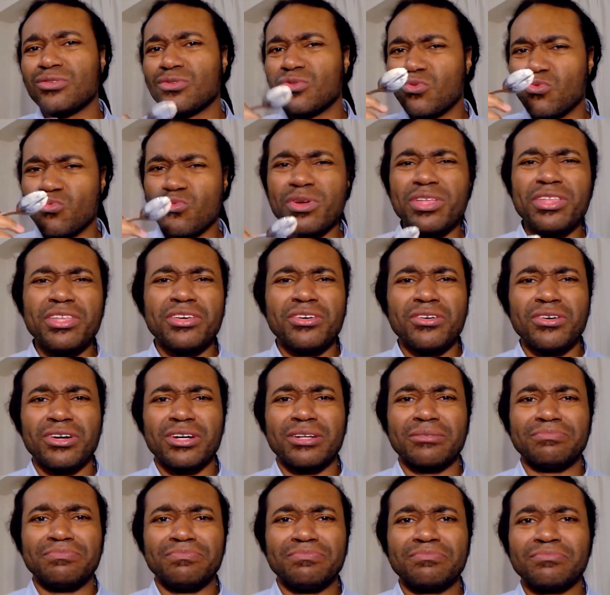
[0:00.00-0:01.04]
Really
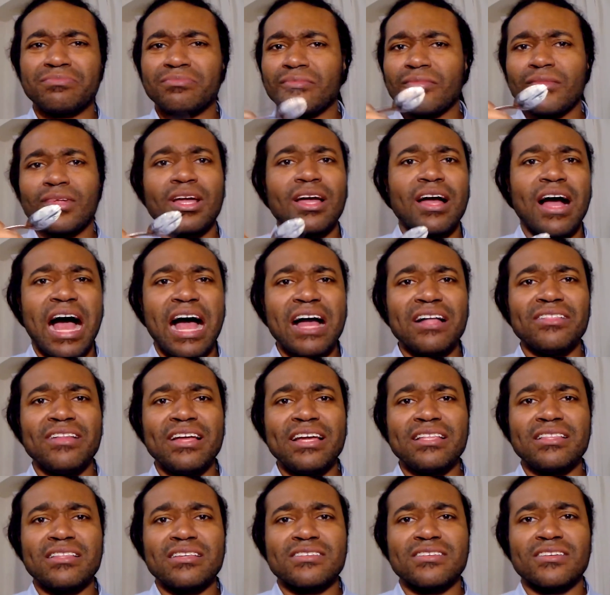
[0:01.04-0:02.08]
good. I
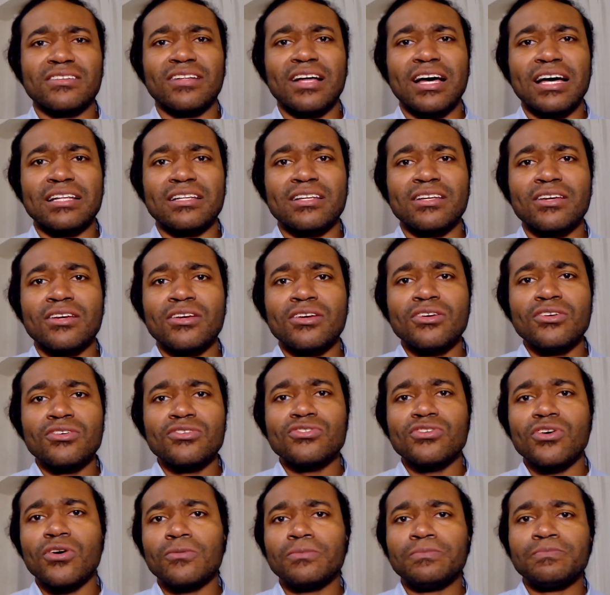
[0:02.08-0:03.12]
like this a lot.
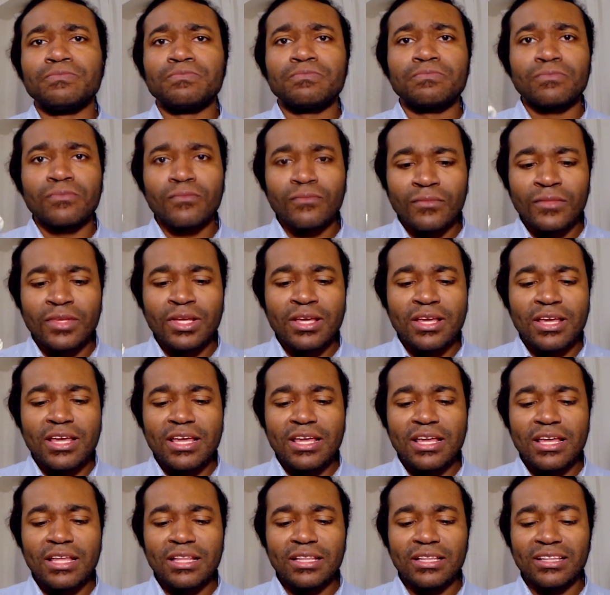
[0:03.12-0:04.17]
So
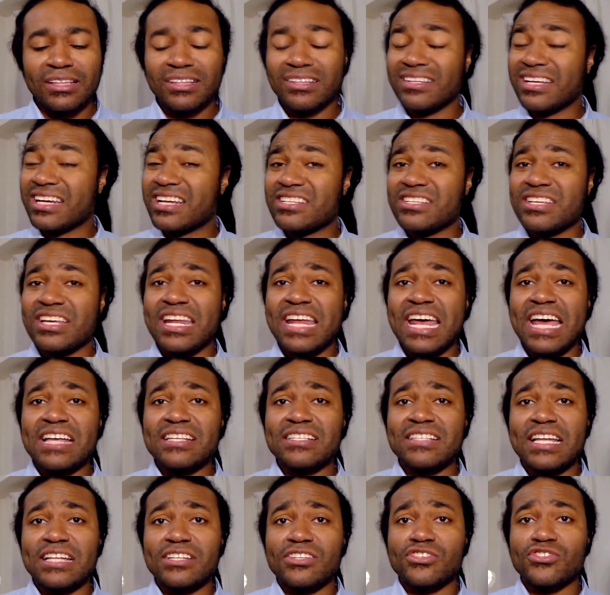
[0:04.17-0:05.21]
like I said, it has
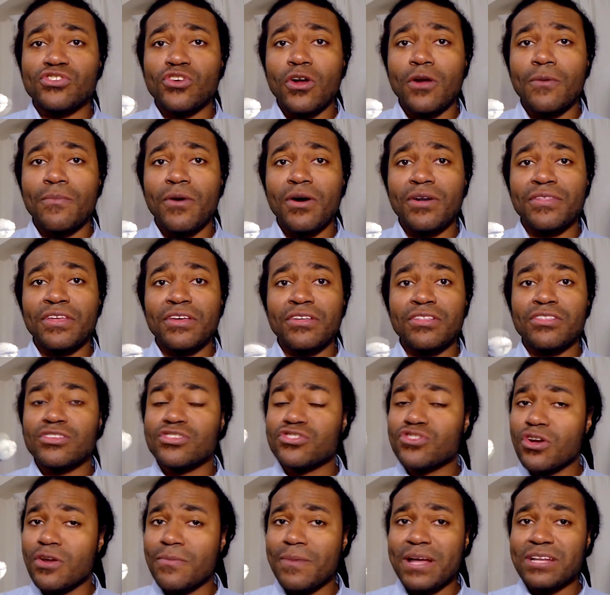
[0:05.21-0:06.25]
that syrup on there, and the
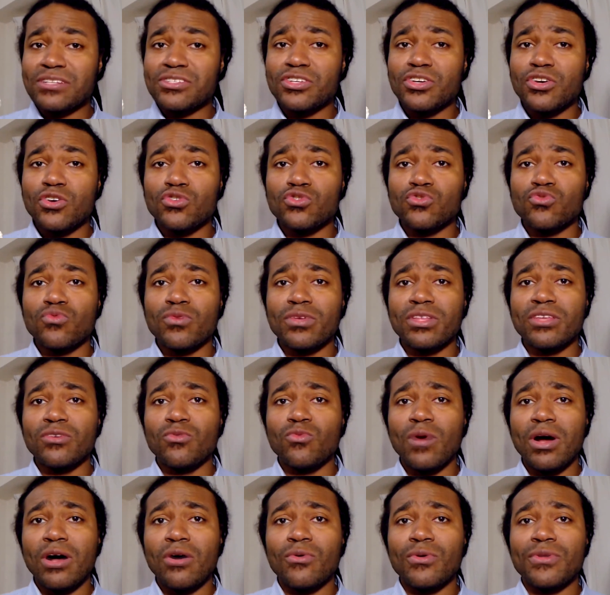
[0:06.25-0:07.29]
syrup actually goes really
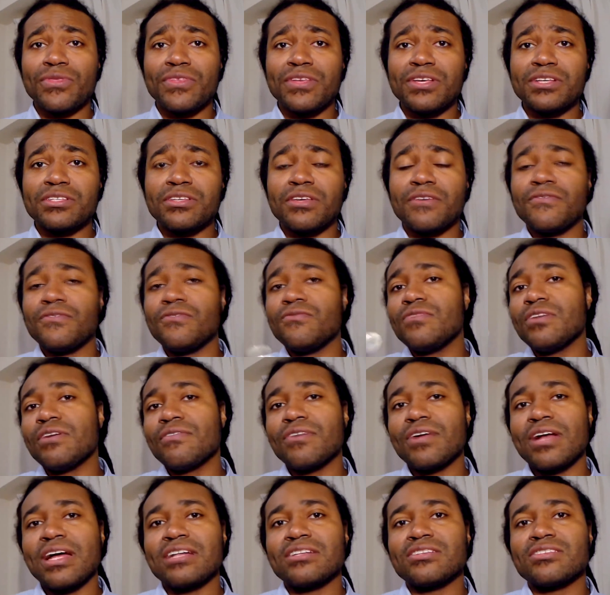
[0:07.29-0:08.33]
well with this. If you've never
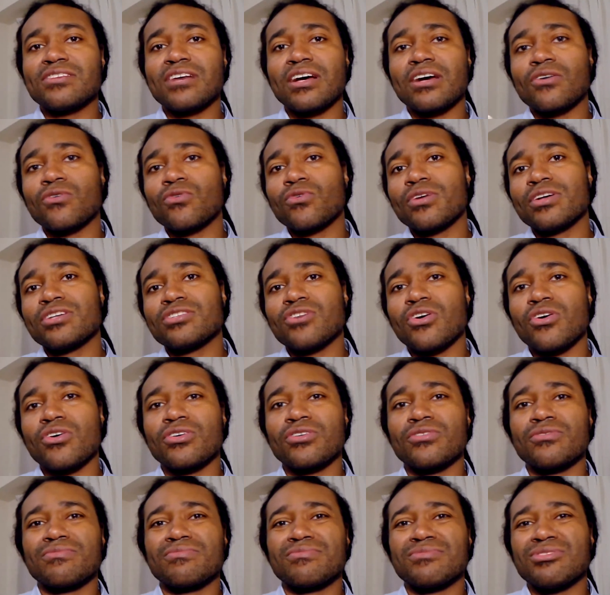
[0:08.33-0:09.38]
had sakura, it's
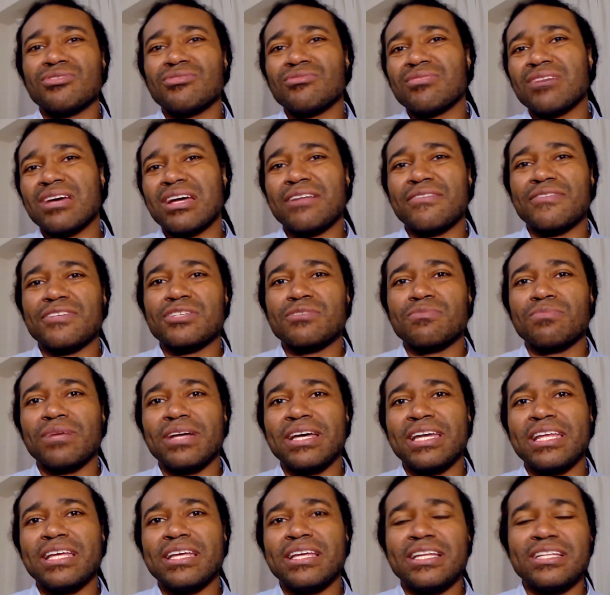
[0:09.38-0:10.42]
harder to kind of explain it.